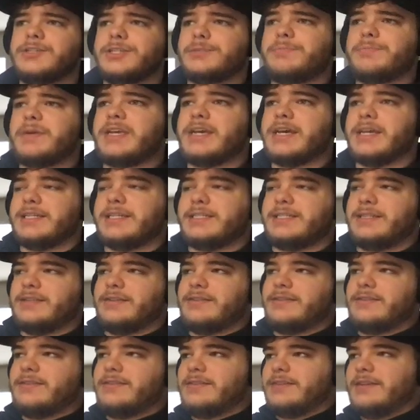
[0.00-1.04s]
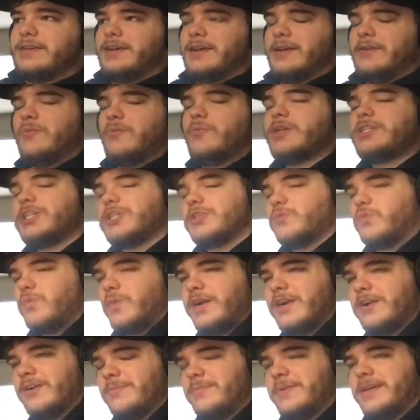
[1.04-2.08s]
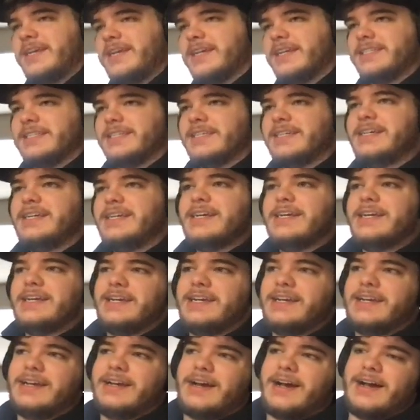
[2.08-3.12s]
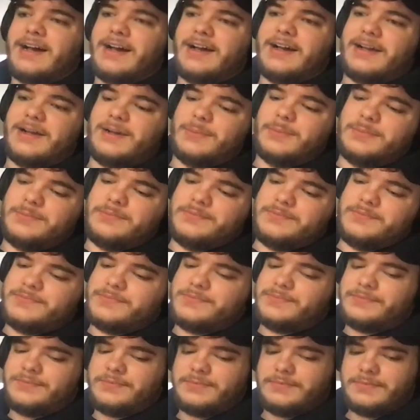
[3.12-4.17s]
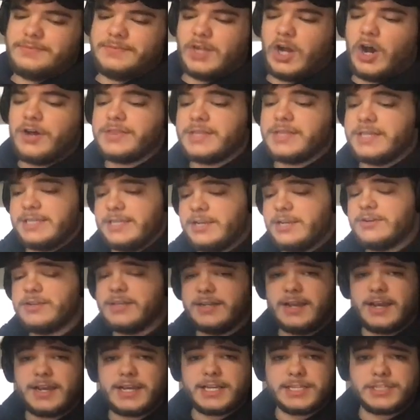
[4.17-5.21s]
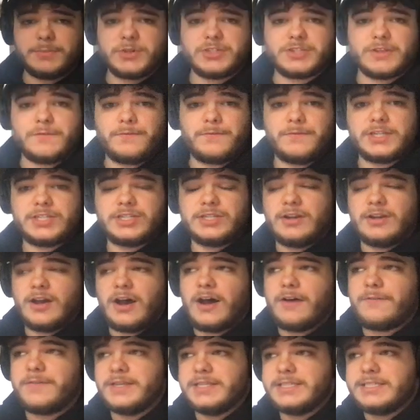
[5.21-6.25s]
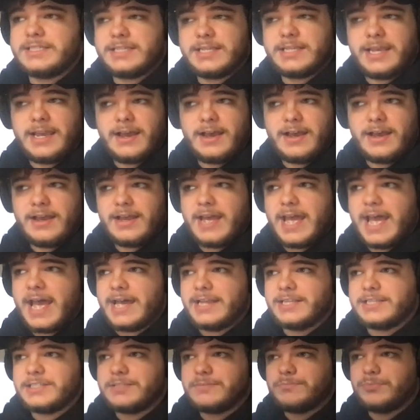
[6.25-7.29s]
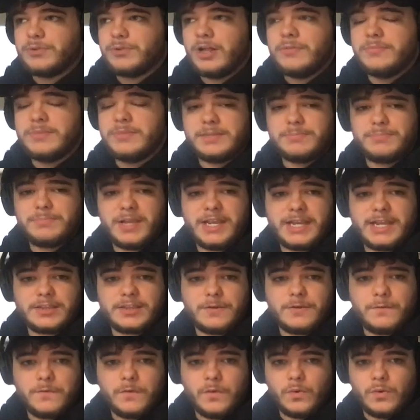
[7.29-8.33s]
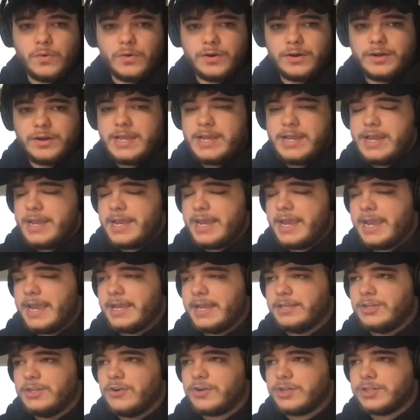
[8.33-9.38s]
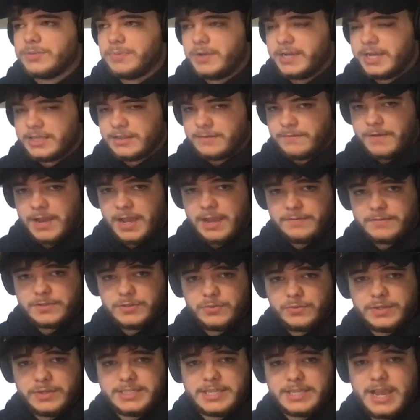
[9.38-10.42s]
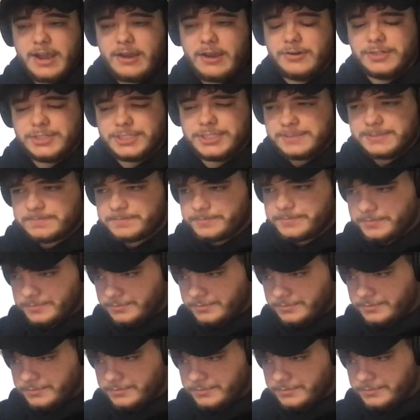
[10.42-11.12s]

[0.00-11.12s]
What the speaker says: Just because, which is weird because on the year, the Nuggets' most efficient offense has Plumlee playing at the 4 and Jokic playing at the 5, Twin Towers.